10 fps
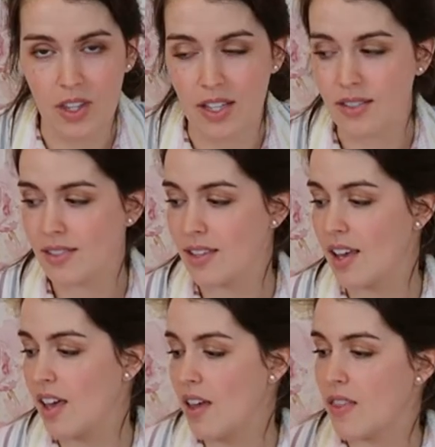these.
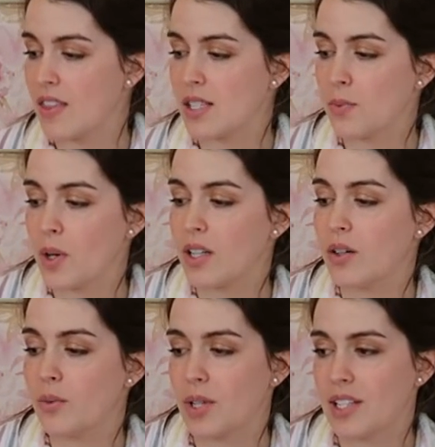This
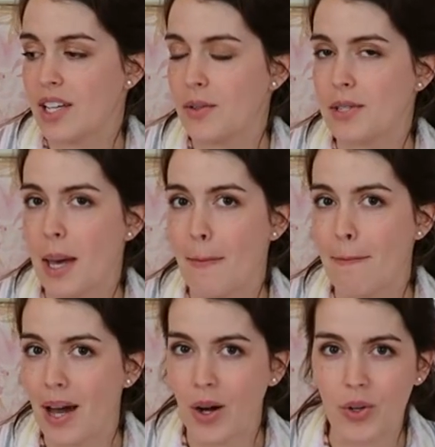one retails
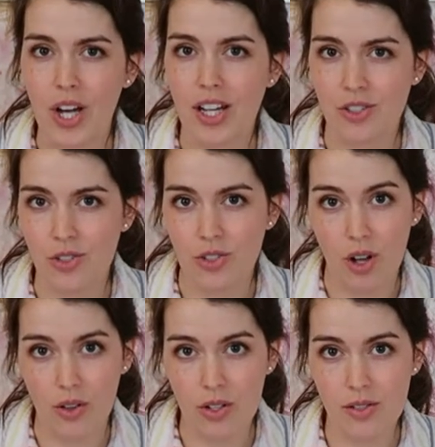about
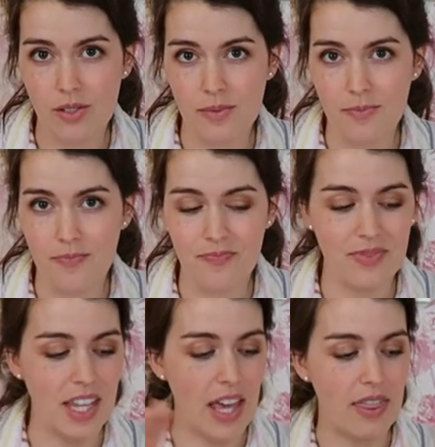$100.
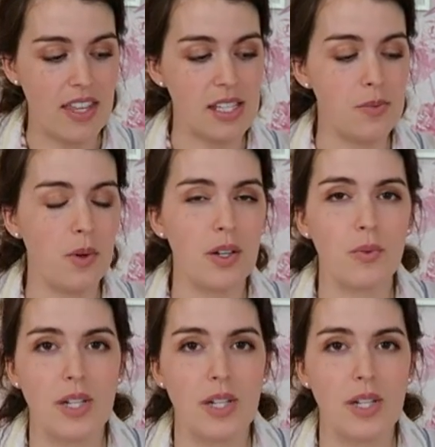And this one